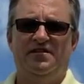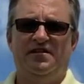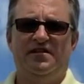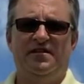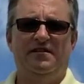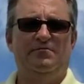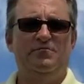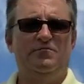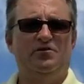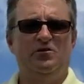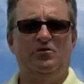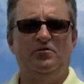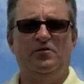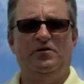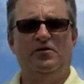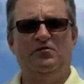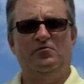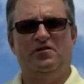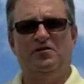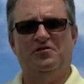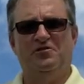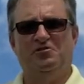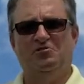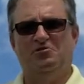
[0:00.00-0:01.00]
Him doing
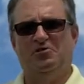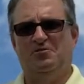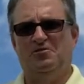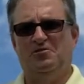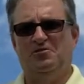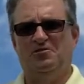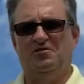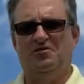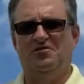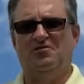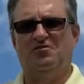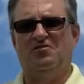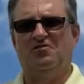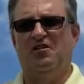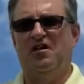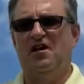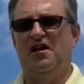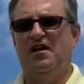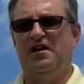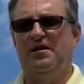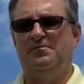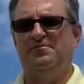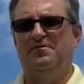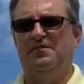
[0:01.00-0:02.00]
what Scripture
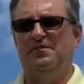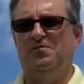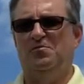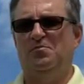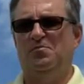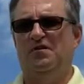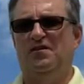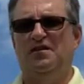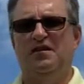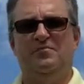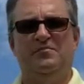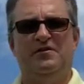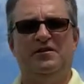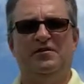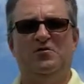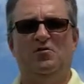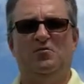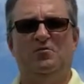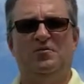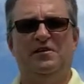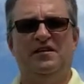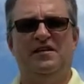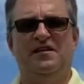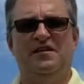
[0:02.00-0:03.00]
describes as becoming
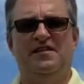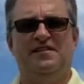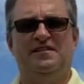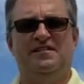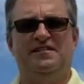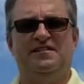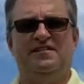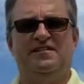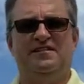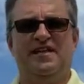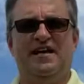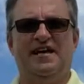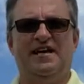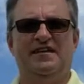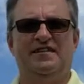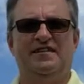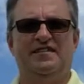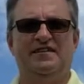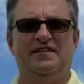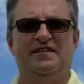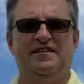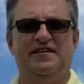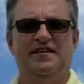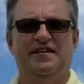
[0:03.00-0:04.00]
obedient to death,
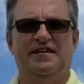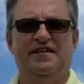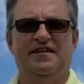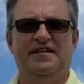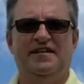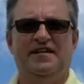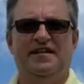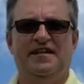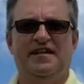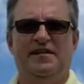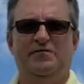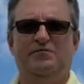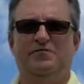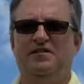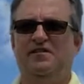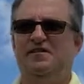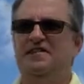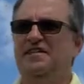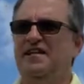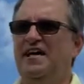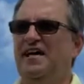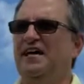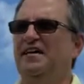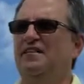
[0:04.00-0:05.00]
even
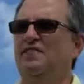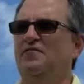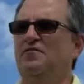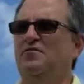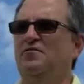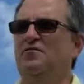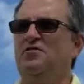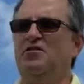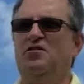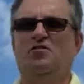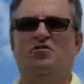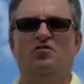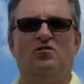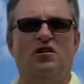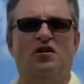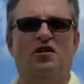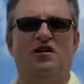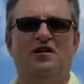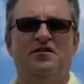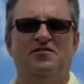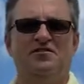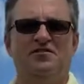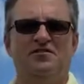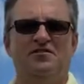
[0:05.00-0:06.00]
death on a
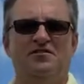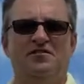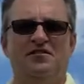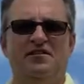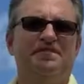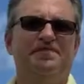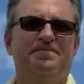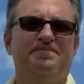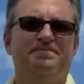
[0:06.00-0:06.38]
cross.